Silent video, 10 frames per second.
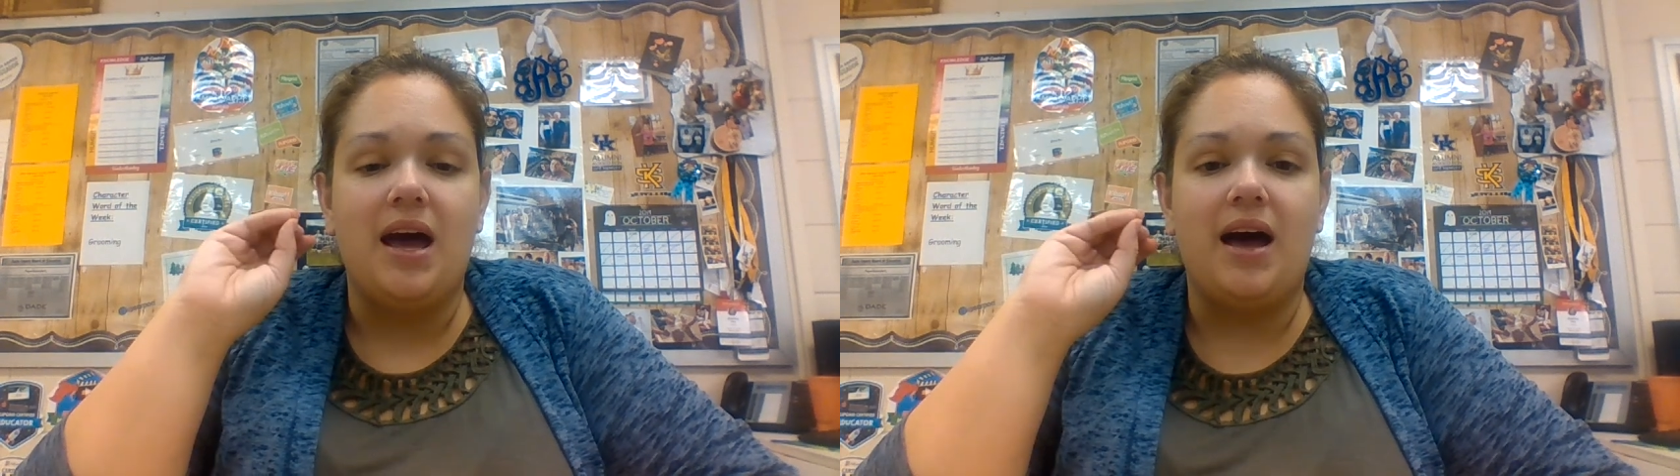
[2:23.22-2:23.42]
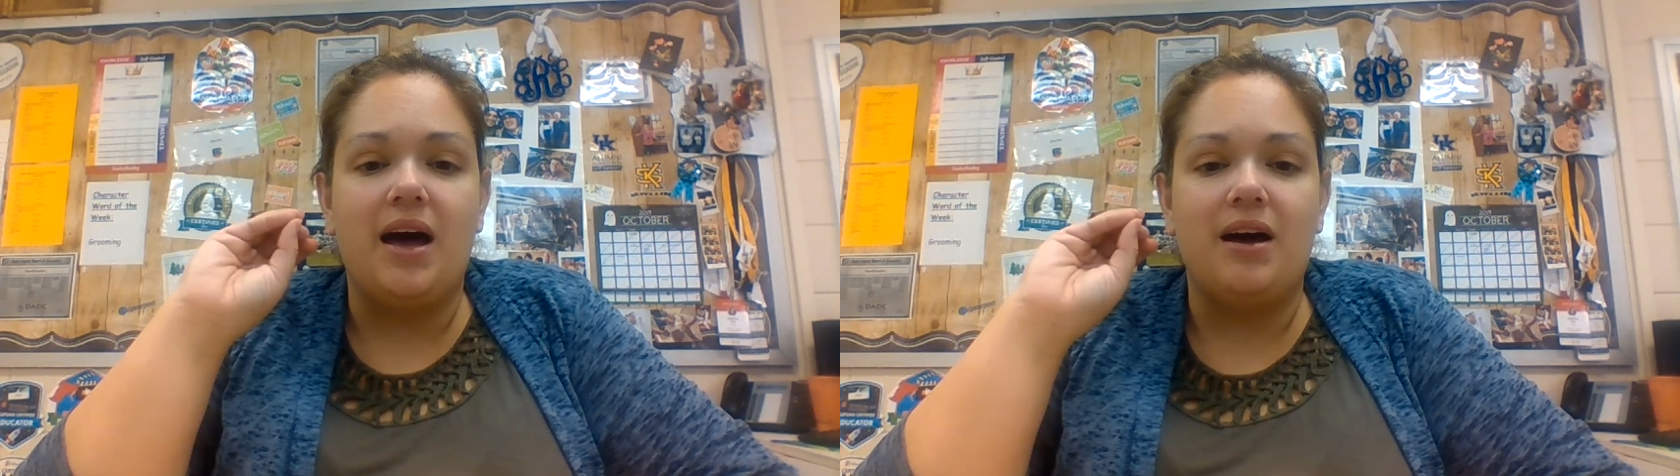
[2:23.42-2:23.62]

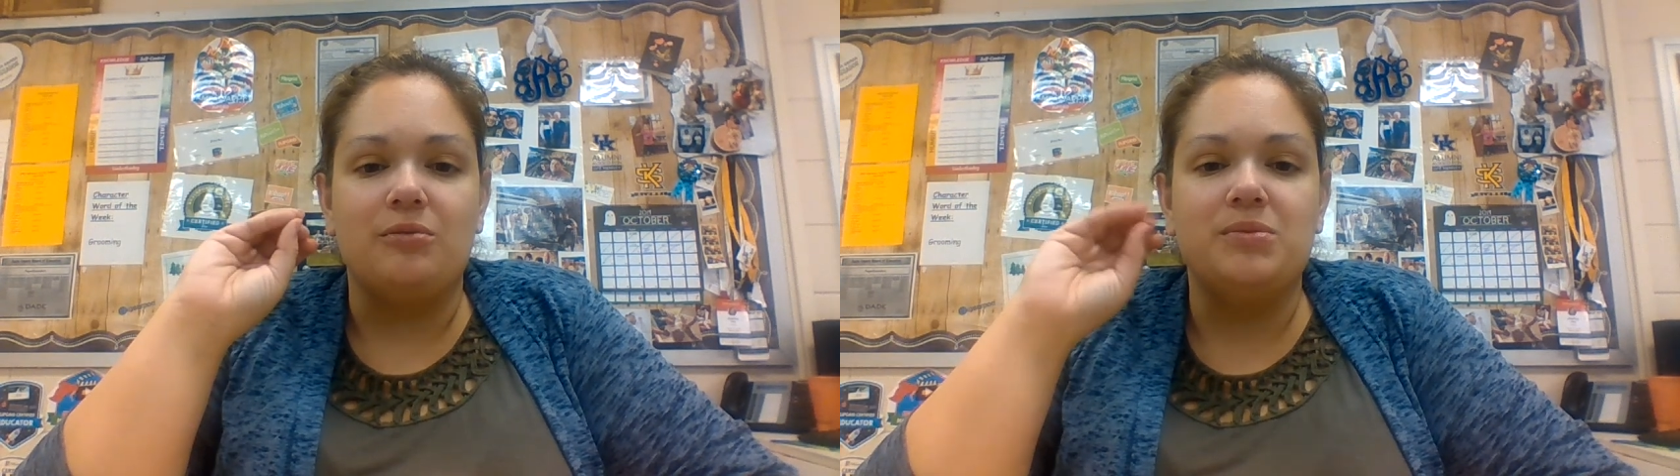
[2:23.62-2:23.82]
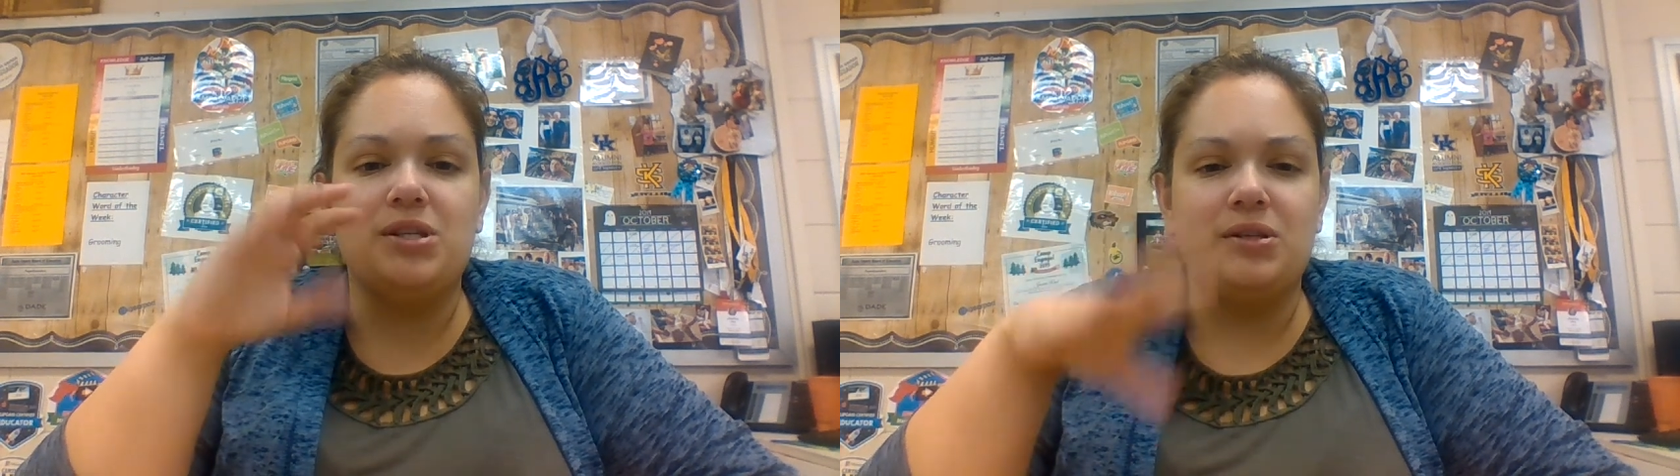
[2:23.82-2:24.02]

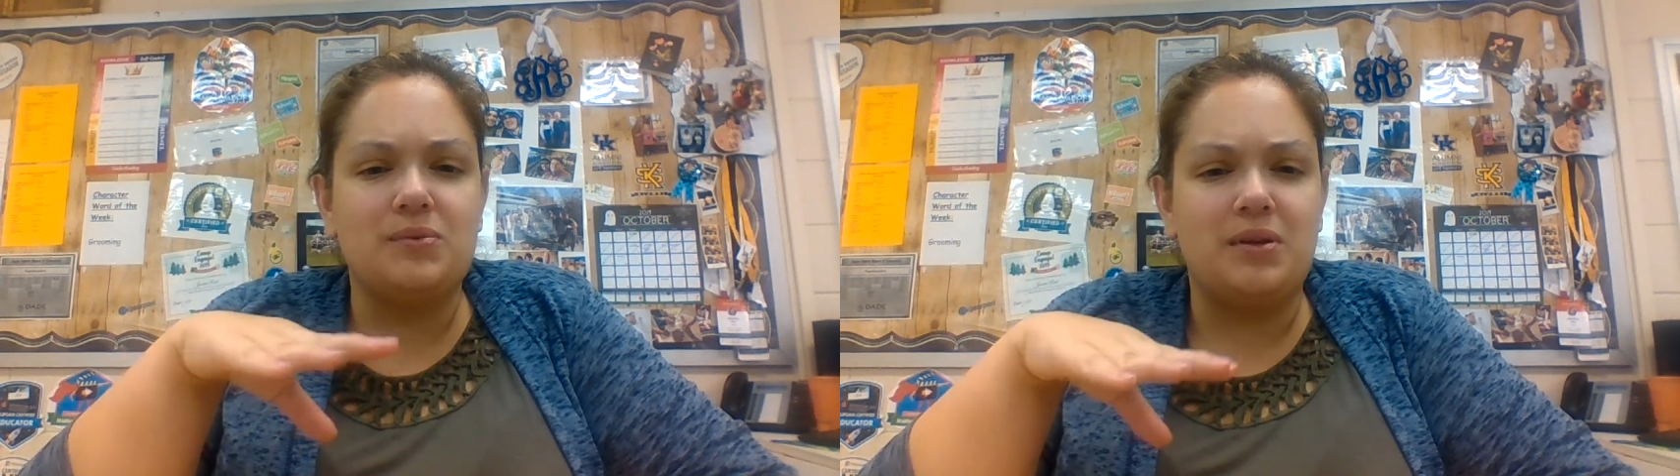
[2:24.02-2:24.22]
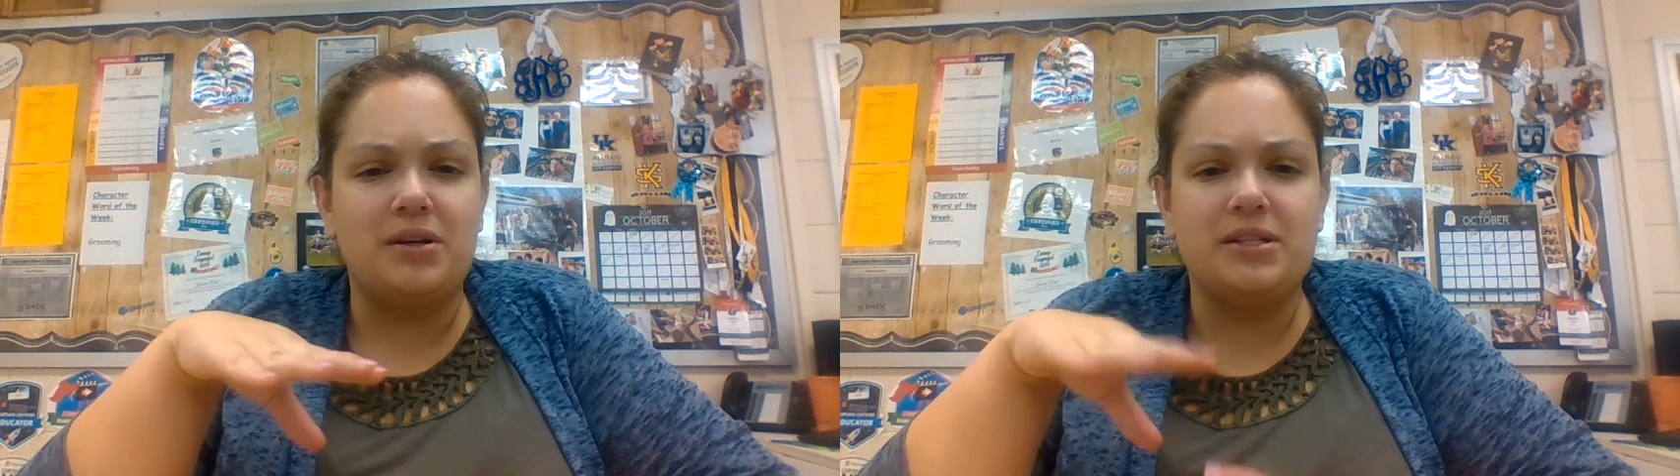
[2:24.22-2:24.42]
Students
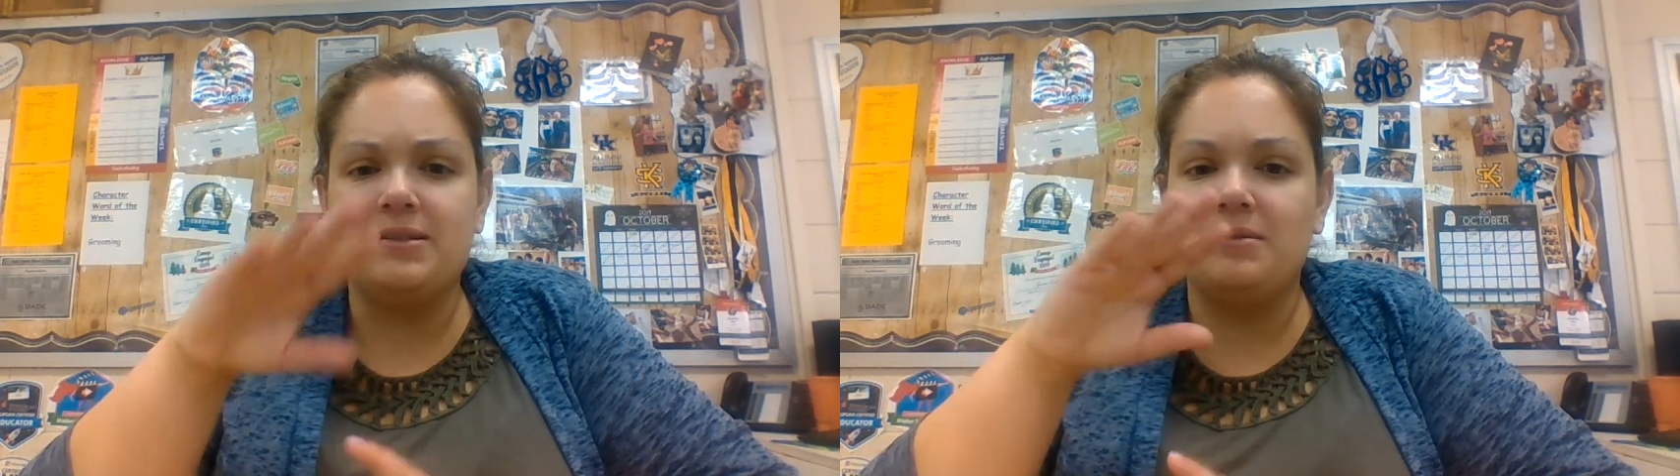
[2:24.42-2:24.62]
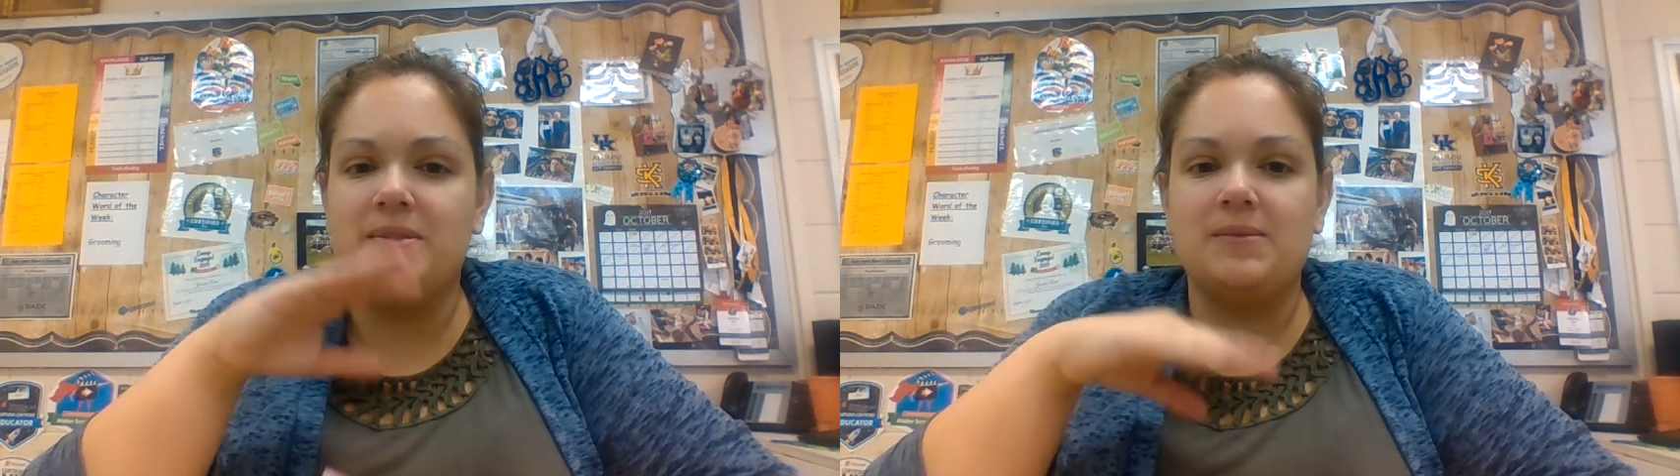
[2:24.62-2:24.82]
with
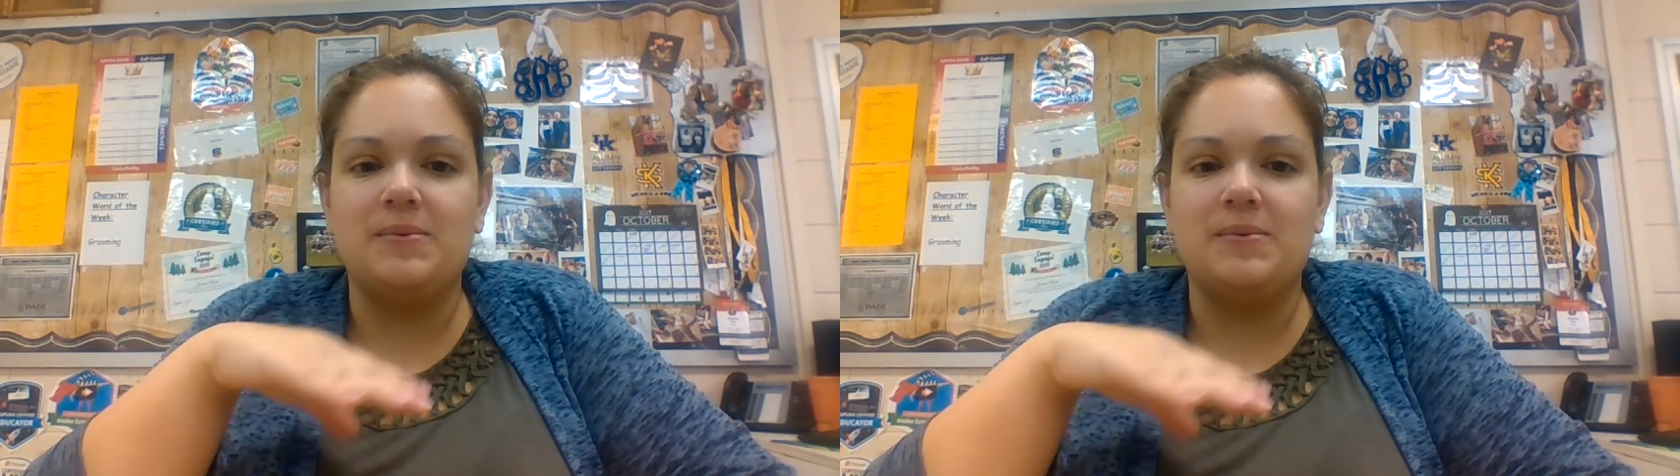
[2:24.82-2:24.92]
autism and